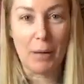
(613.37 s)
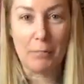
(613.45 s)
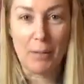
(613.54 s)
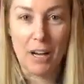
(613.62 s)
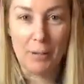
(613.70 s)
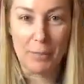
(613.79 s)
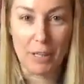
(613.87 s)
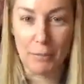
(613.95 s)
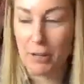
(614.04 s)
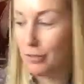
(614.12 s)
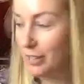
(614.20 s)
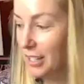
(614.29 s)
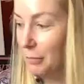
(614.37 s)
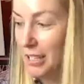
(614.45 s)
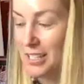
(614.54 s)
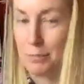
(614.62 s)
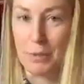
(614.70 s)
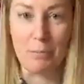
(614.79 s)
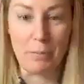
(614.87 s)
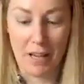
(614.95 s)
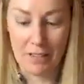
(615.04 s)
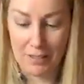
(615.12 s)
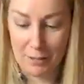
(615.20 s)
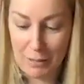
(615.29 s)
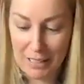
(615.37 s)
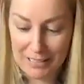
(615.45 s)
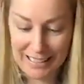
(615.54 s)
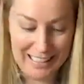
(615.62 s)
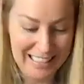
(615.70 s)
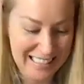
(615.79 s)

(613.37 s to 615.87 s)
mom come over and give me a spit bath in a minute.